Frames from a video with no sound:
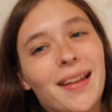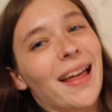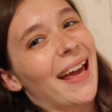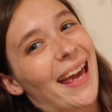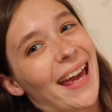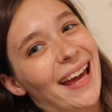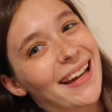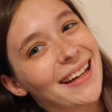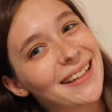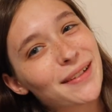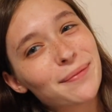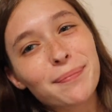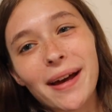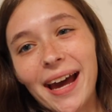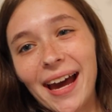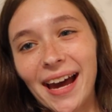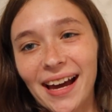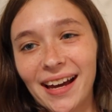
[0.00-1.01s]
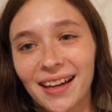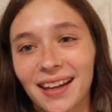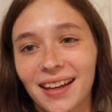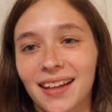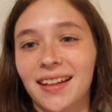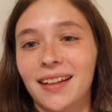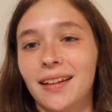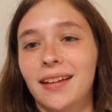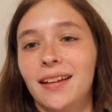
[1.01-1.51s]
And I'm back
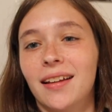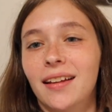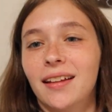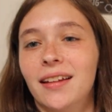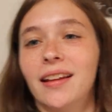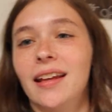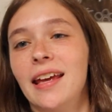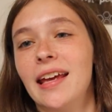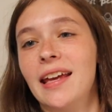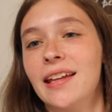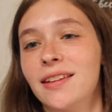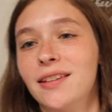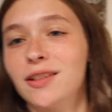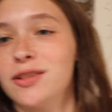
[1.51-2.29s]
in